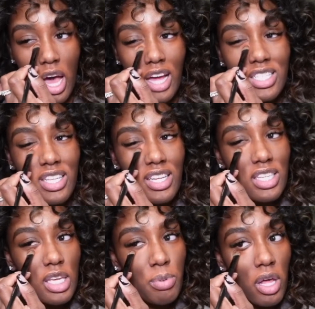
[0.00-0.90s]
I just like to
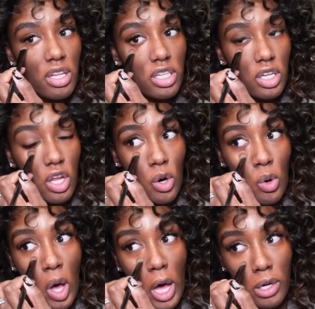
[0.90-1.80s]
keep y'all in the
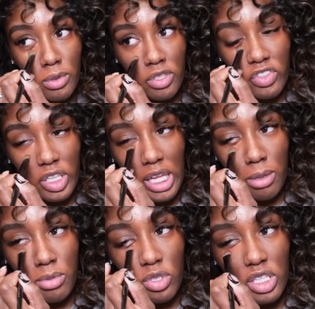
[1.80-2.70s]
know. I don't wanna feel like
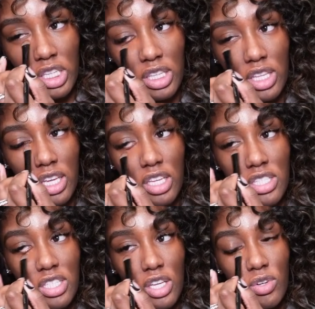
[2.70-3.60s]
I'm doing anything in
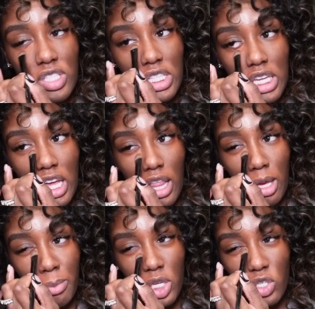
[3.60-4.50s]
secrecy. I
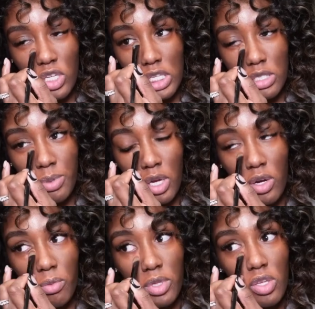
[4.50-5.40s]
like being
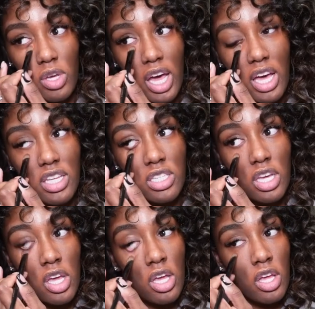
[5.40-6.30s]
transparent with you guys.
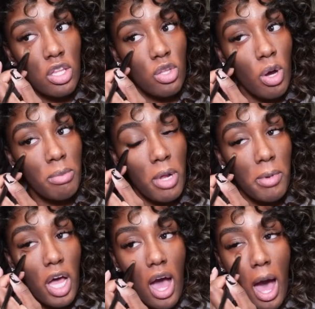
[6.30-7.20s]
Though I'm
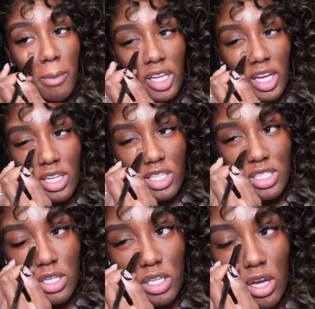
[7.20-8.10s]
not obligated to
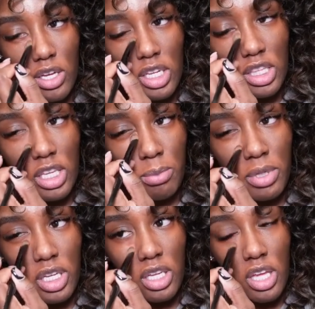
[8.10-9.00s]
tell y'all anything,
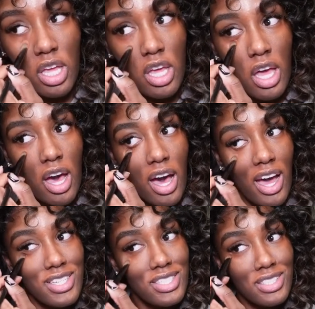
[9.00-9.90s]
but
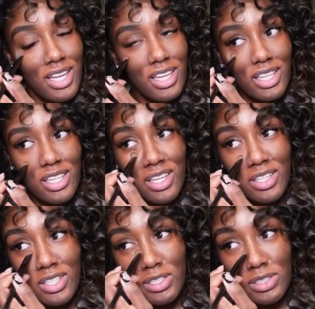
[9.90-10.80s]
I just like letting
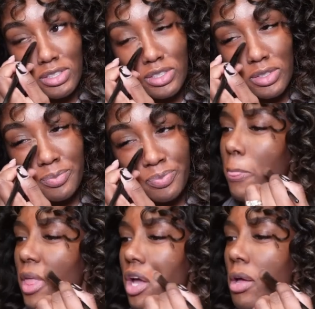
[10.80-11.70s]
y'all know.
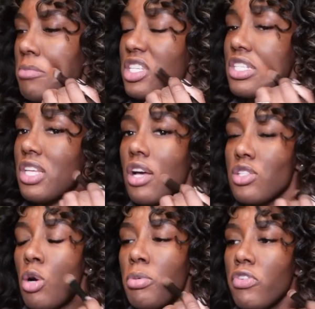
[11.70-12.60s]
Um, since
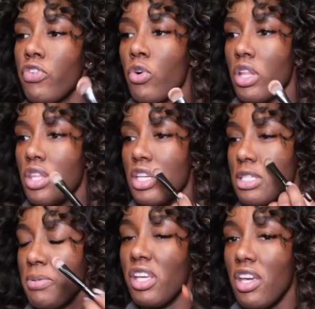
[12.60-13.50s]
October 4th,
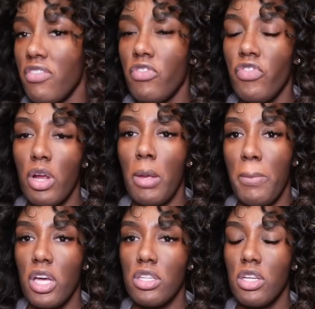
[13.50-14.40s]
it's been given very
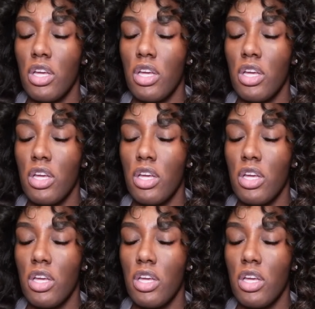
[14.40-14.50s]
much.